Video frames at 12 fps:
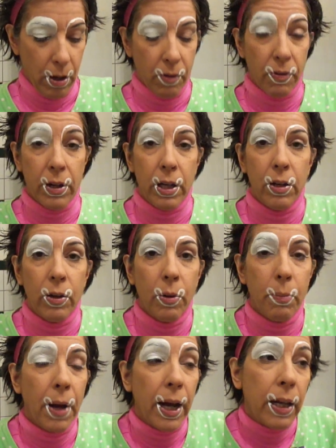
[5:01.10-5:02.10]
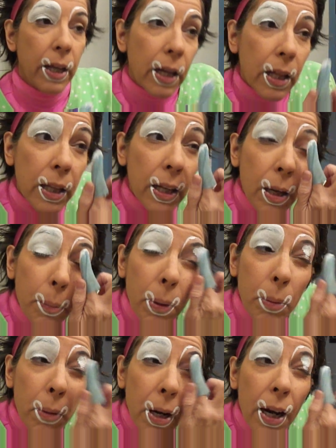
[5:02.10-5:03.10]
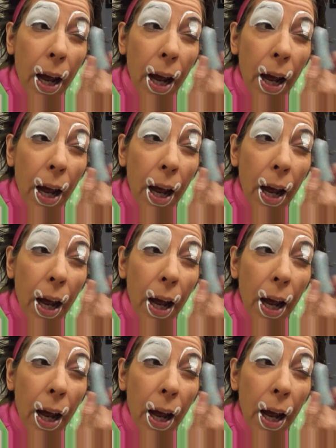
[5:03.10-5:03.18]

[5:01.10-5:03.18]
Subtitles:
If I need to go back in and clean up in a minute,